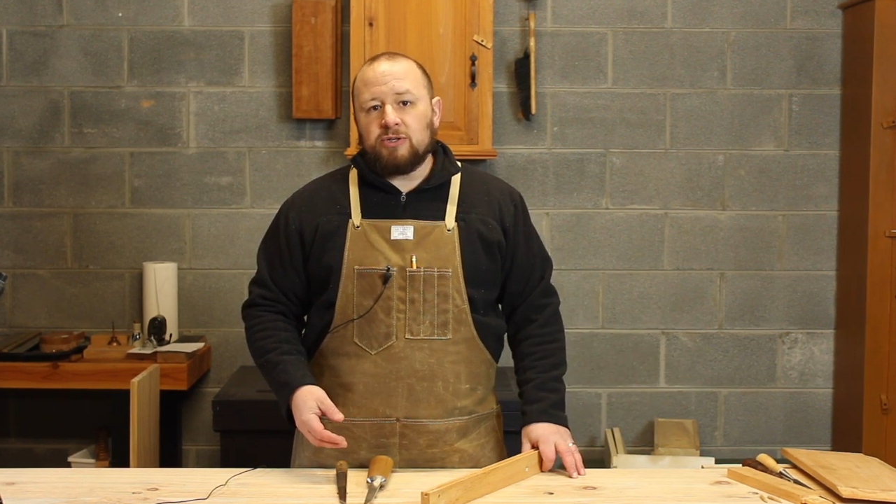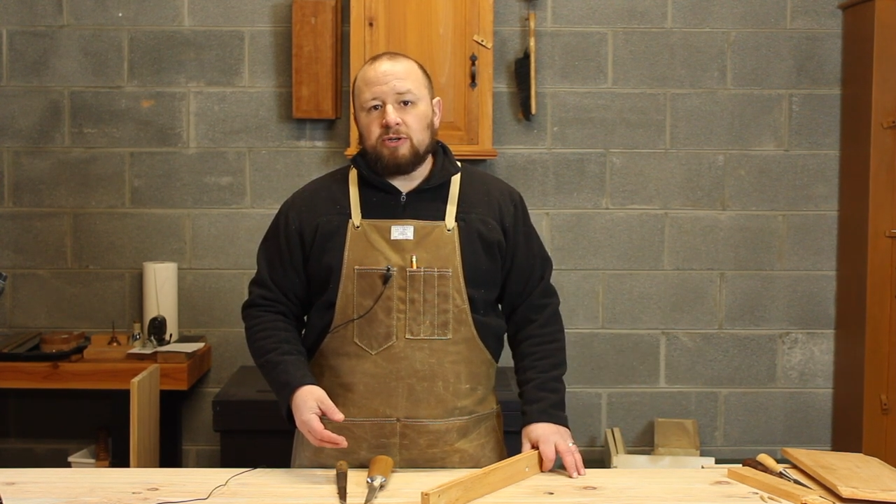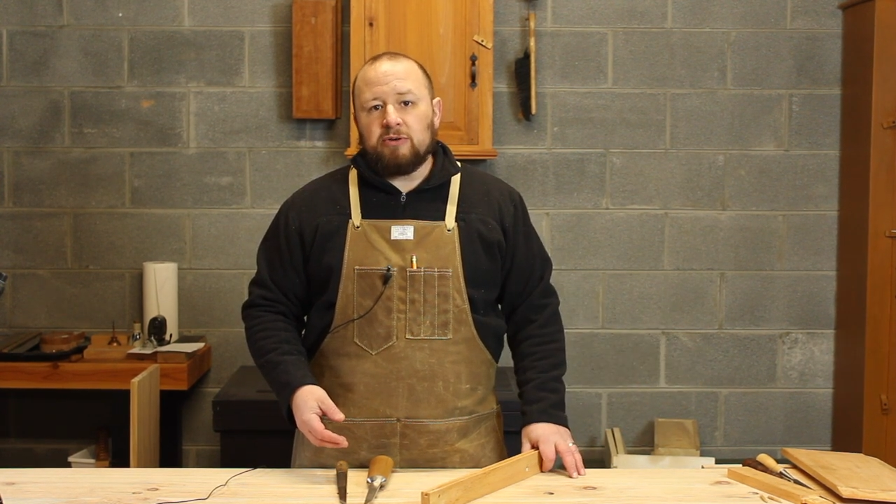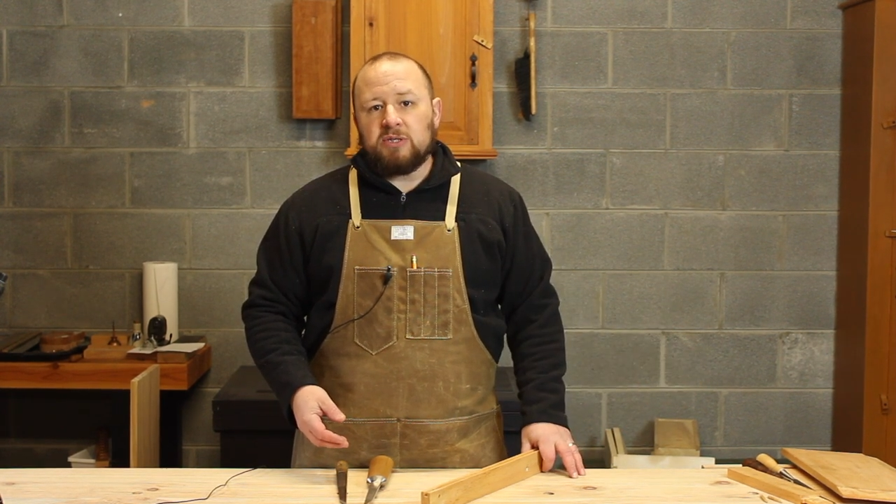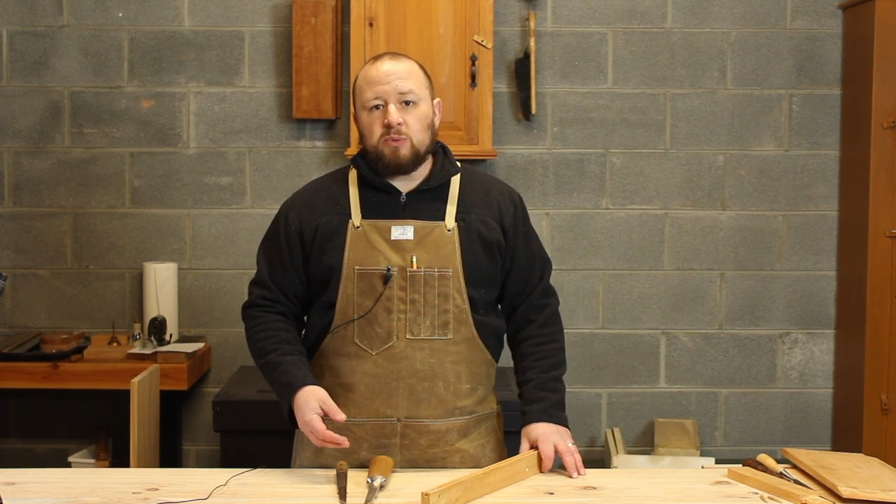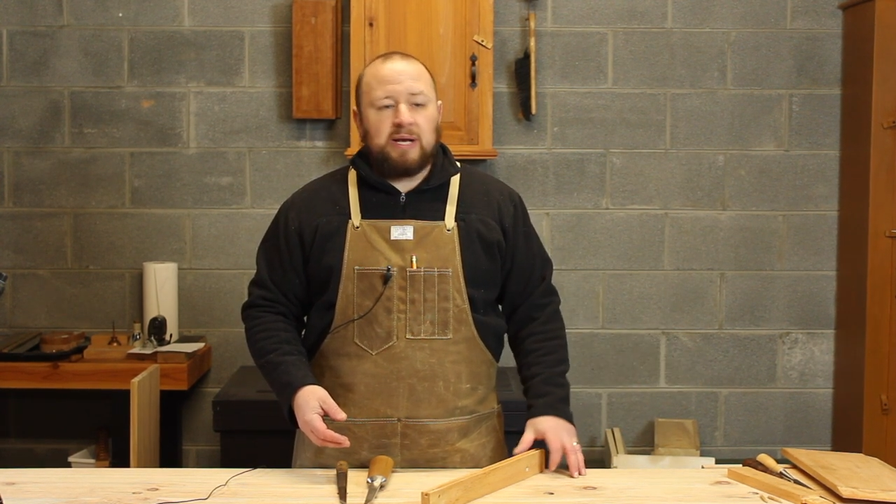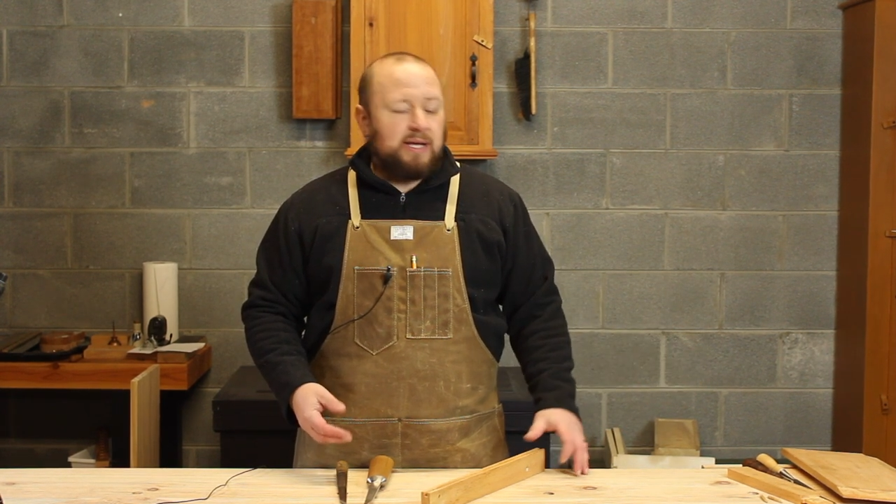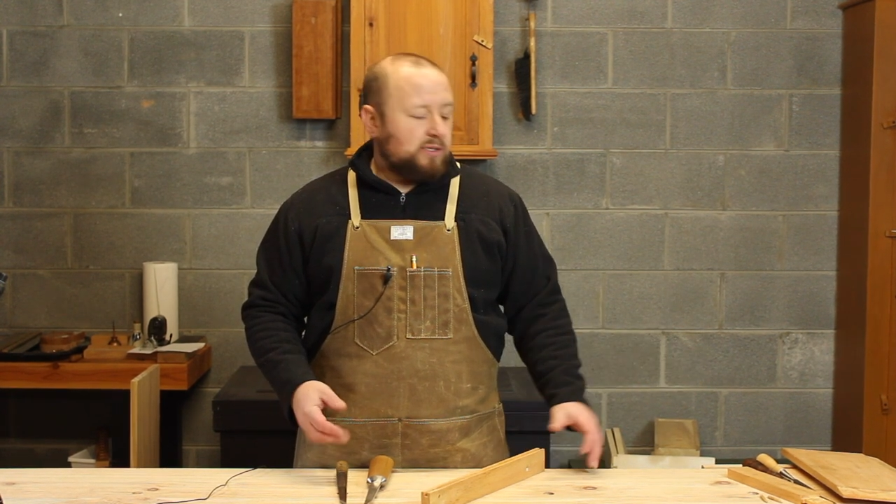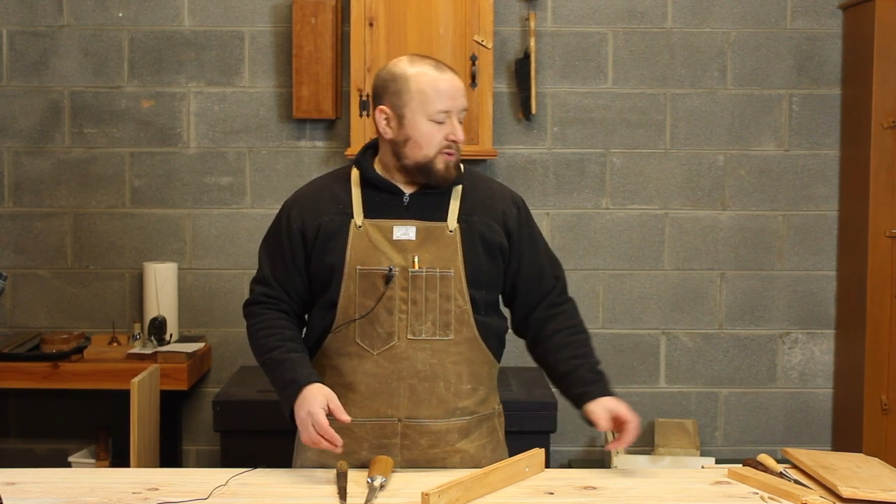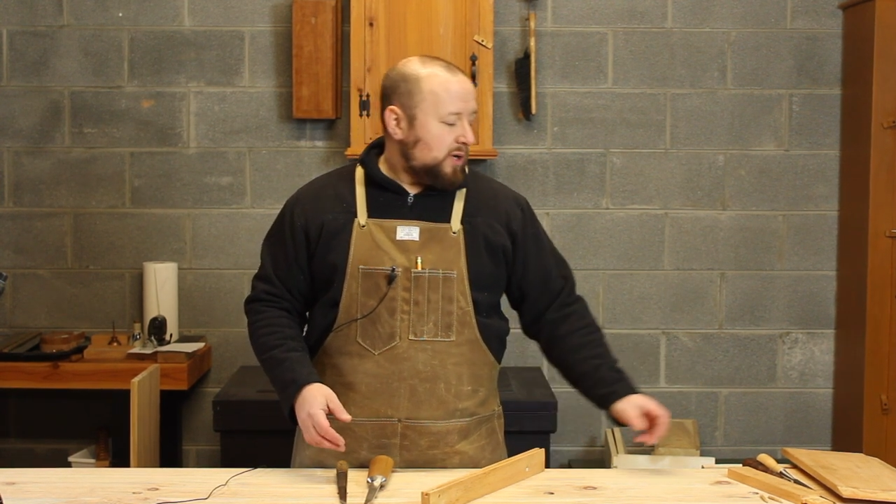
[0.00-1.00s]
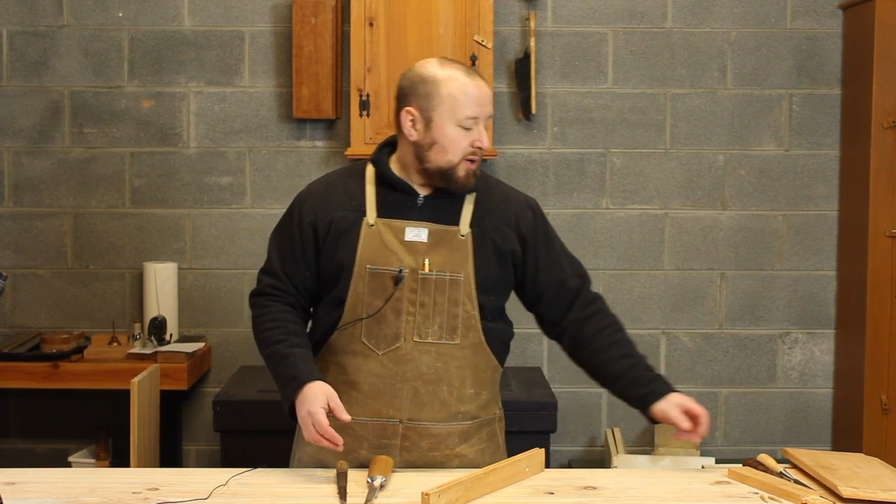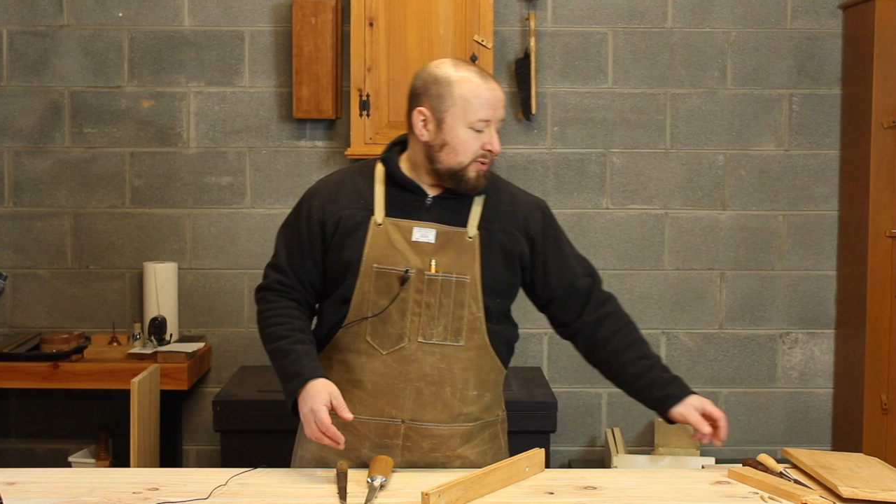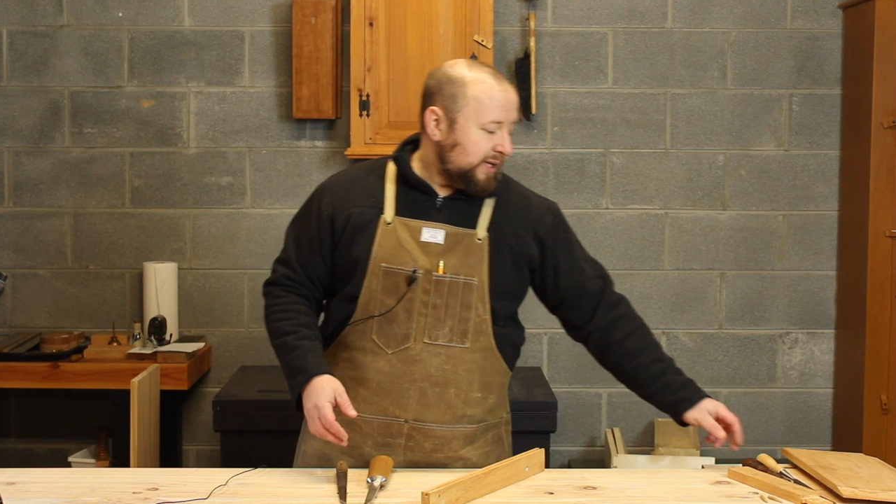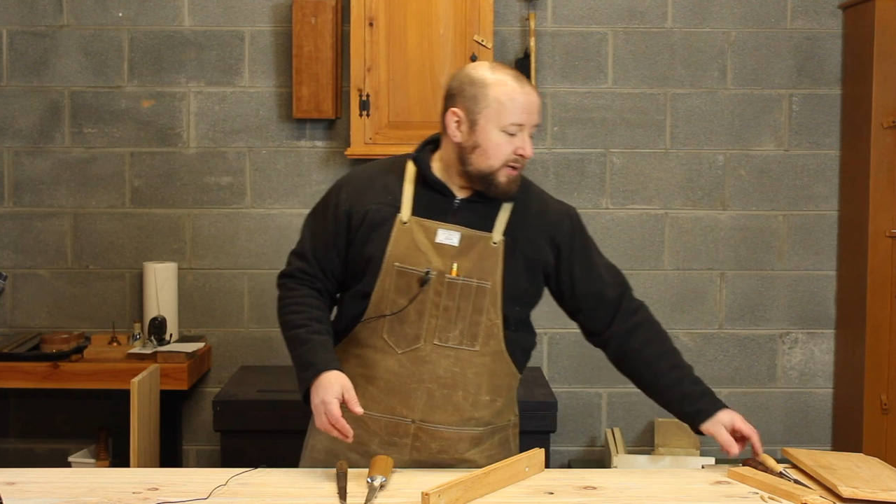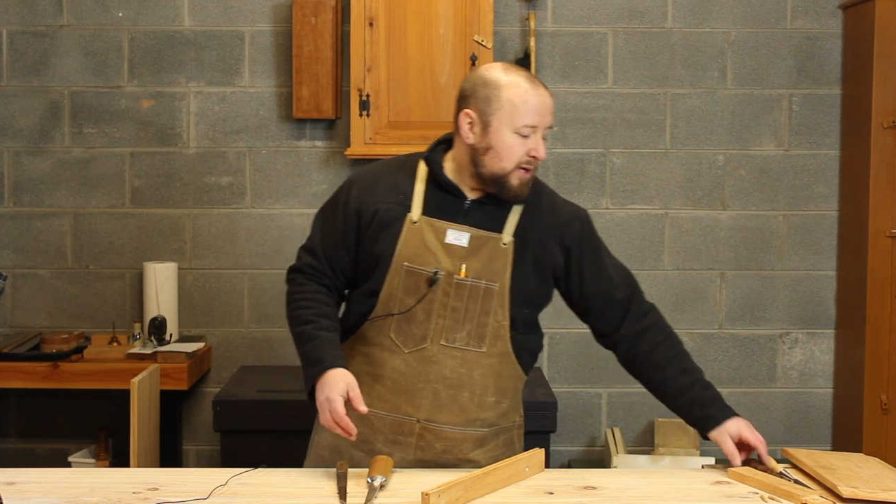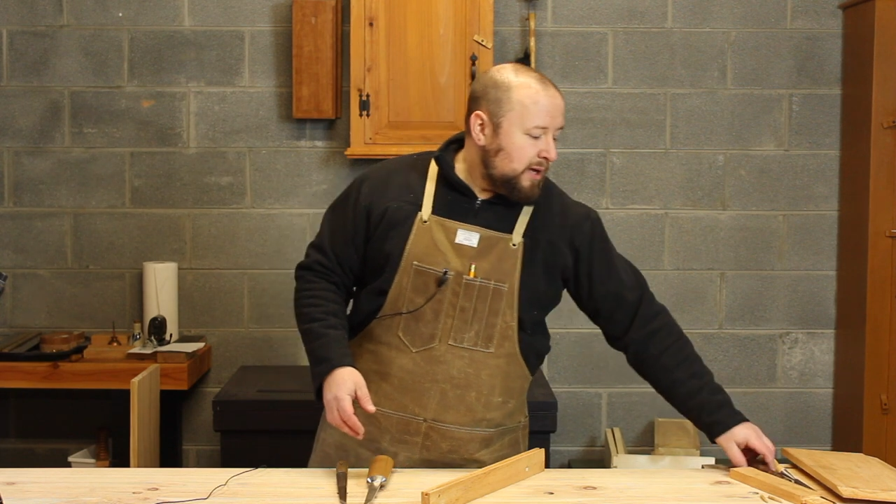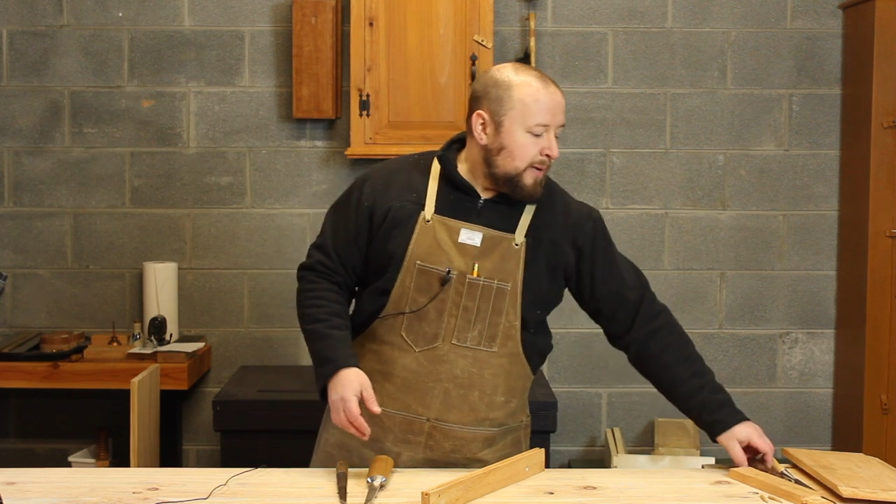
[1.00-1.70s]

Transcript: degrees when I do the honing.